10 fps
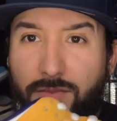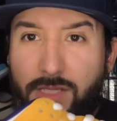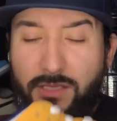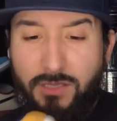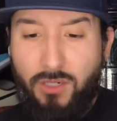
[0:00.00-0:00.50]

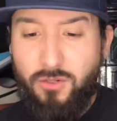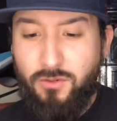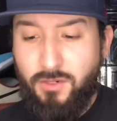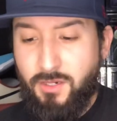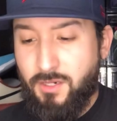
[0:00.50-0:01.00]
So
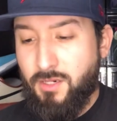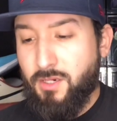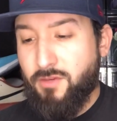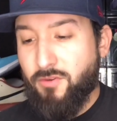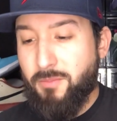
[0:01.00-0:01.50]

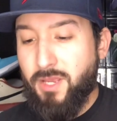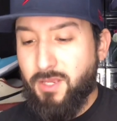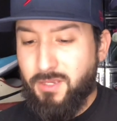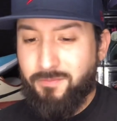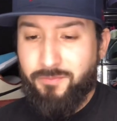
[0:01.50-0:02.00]
for me,
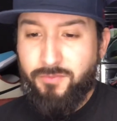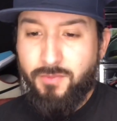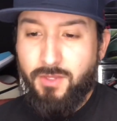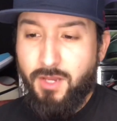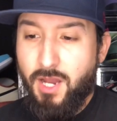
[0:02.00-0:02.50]

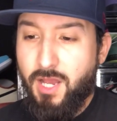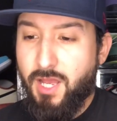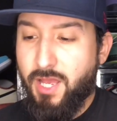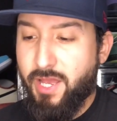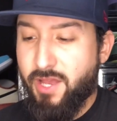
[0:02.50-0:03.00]

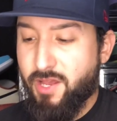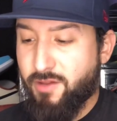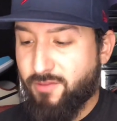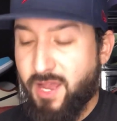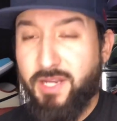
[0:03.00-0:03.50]
if
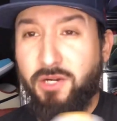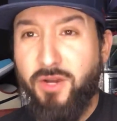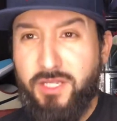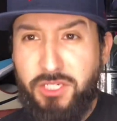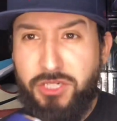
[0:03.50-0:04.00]
I had to grade
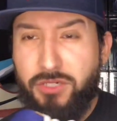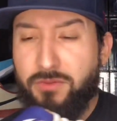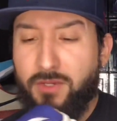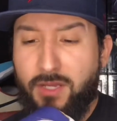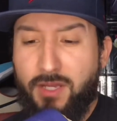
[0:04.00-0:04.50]
the shoe,
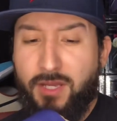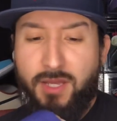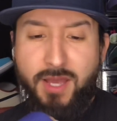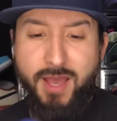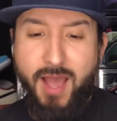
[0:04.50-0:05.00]

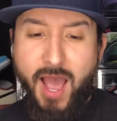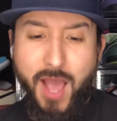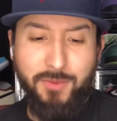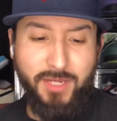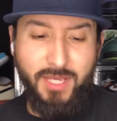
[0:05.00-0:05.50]
I
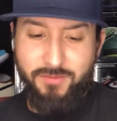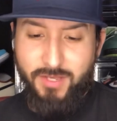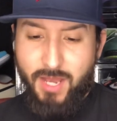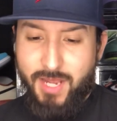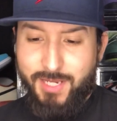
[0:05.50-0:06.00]
would give it
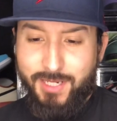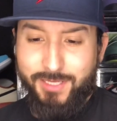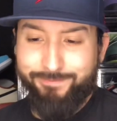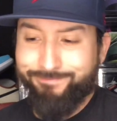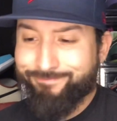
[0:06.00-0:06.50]
like a
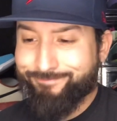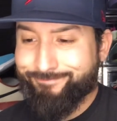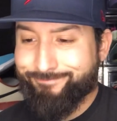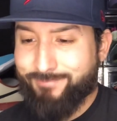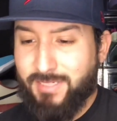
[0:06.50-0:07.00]

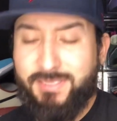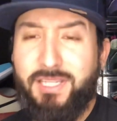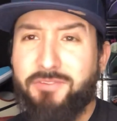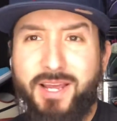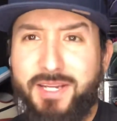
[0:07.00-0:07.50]

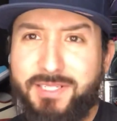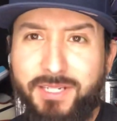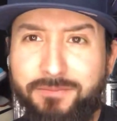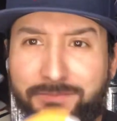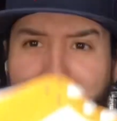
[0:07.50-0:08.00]
7 out of 10,
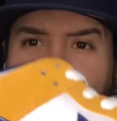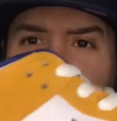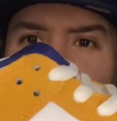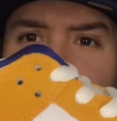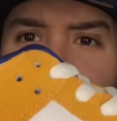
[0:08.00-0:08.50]

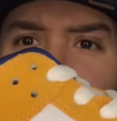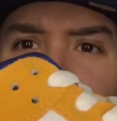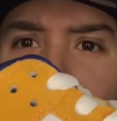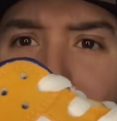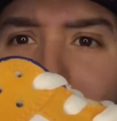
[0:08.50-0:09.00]
right?
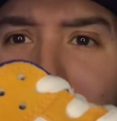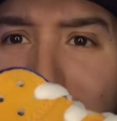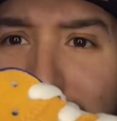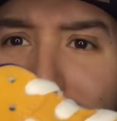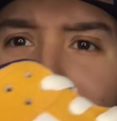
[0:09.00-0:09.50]
Because
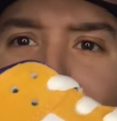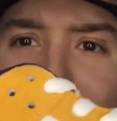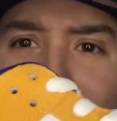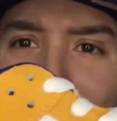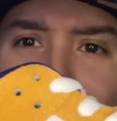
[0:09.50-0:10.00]
this shit
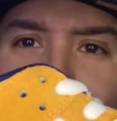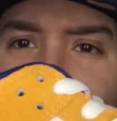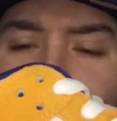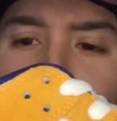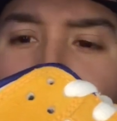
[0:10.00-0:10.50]
isn't even
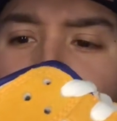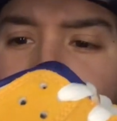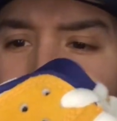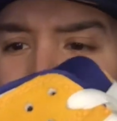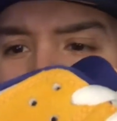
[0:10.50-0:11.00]
really orange.
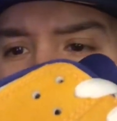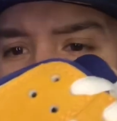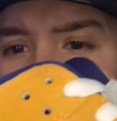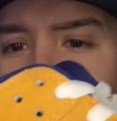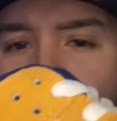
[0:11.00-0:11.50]
It's more like
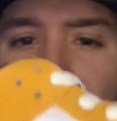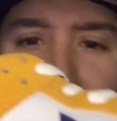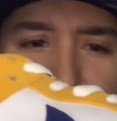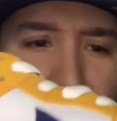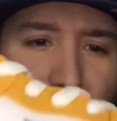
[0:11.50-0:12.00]
a wheat
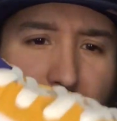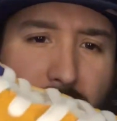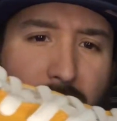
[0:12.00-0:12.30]
color.